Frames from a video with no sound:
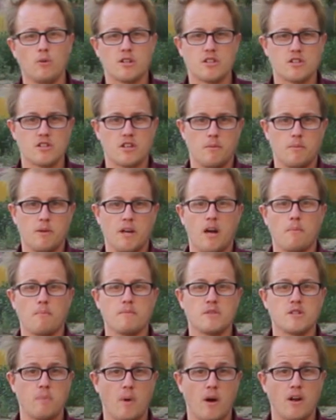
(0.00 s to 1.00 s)
which is going to be
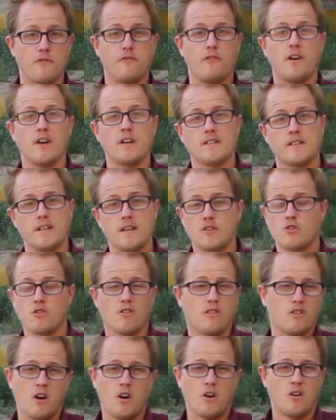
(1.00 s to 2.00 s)
on Spotify,
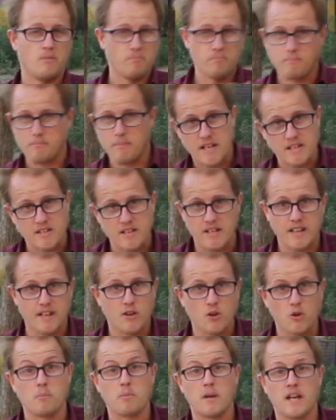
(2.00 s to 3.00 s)
Stitcher and all basically
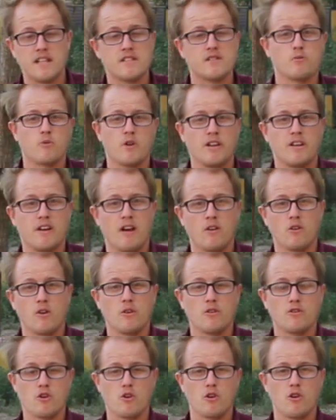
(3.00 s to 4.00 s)
good places where you
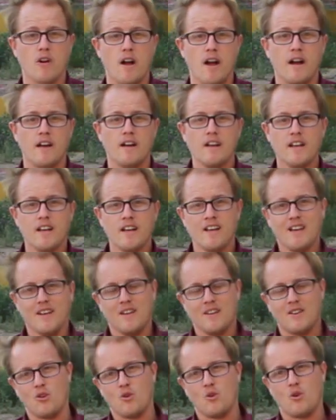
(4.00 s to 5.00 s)
download your
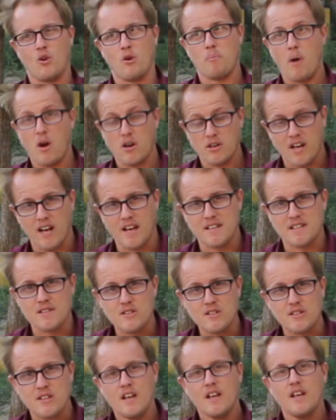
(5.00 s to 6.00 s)

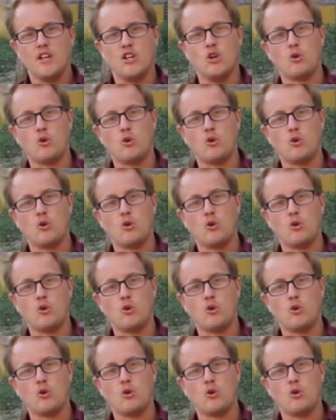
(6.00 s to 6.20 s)
podcasts.